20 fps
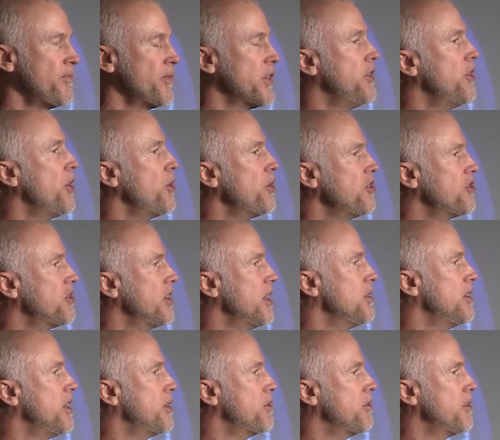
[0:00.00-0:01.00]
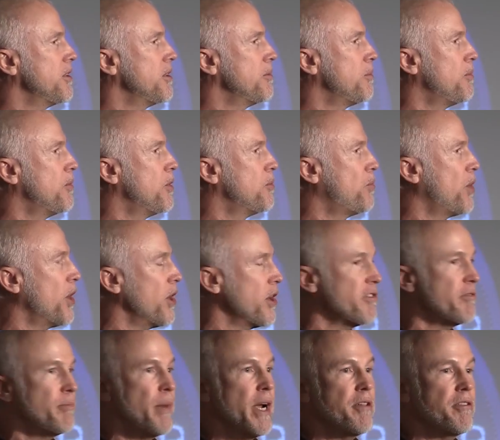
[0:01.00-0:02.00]
Notice that, that part
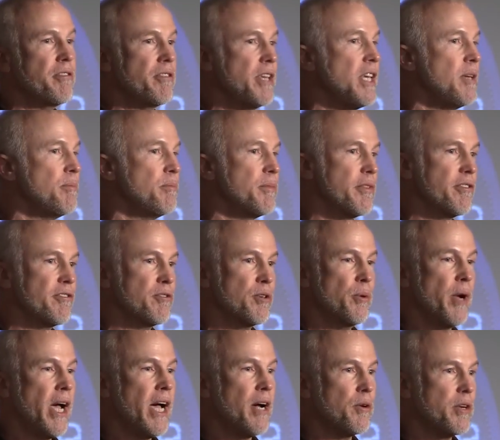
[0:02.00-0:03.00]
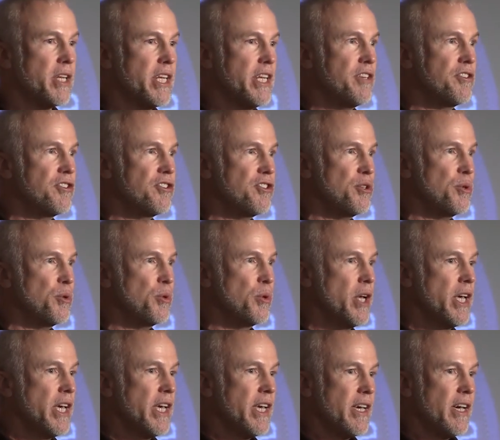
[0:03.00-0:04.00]
of my theme throughout is to
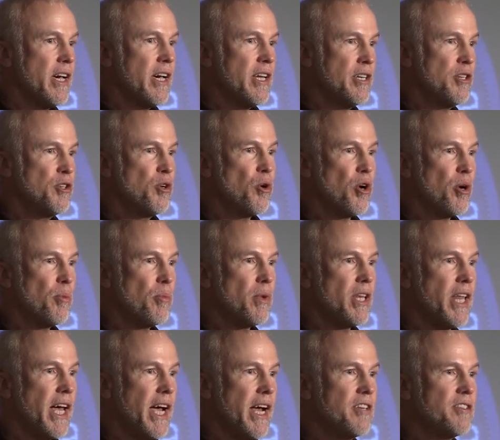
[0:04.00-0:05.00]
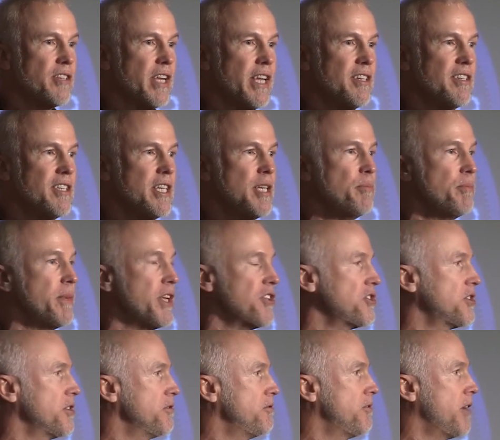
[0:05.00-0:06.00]
normalize and
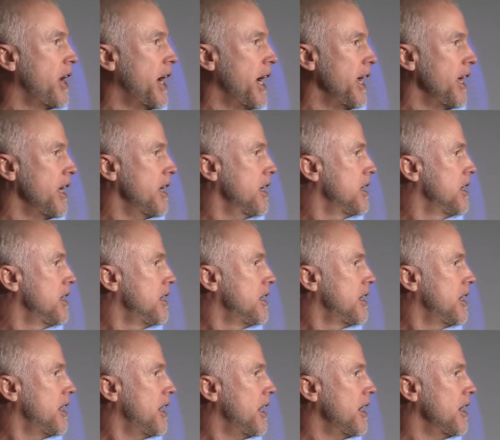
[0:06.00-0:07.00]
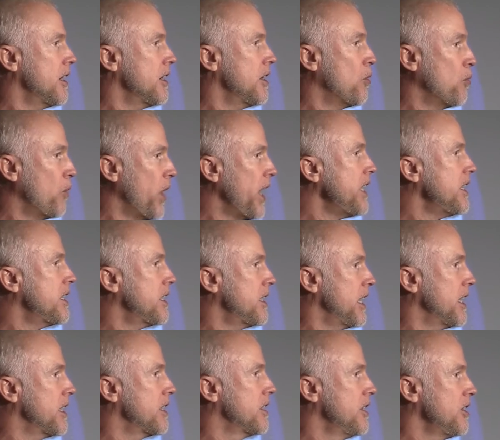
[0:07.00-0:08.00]
demystify uh,
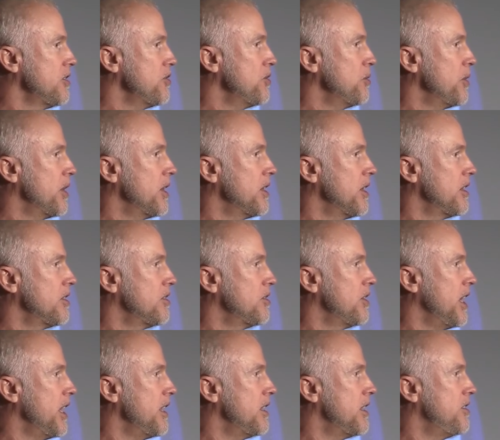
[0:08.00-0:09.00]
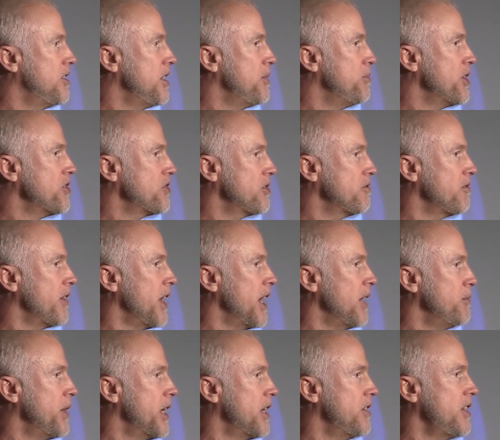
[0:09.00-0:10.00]
awakening, to uh,
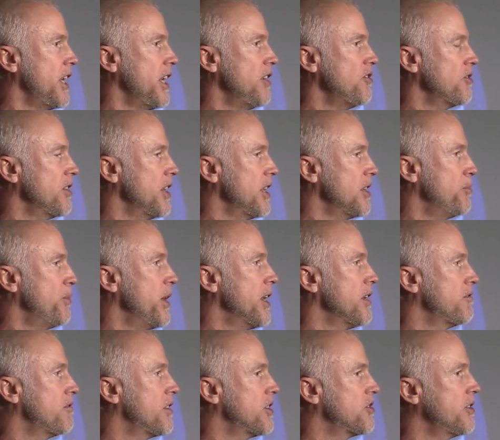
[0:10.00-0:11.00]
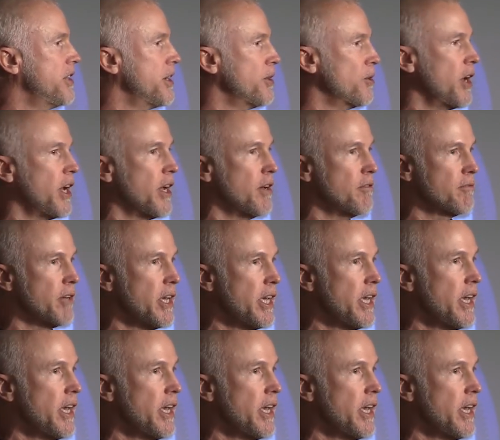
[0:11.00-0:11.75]
demystify meditation and the benefits thereof.